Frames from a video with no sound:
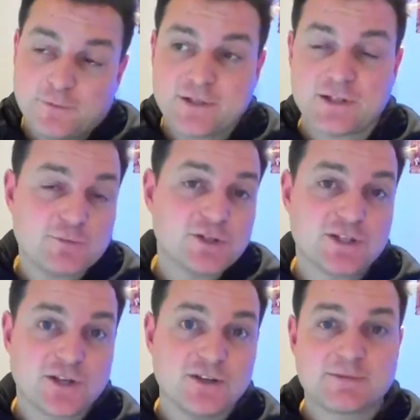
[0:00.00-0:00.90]
which
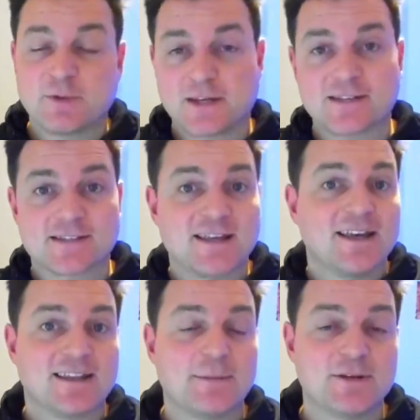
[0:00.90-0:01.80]
is good, because
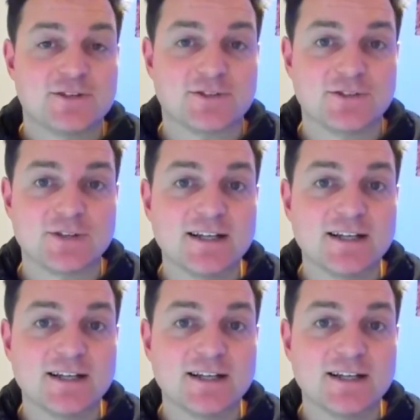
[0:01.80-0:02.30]
that means you're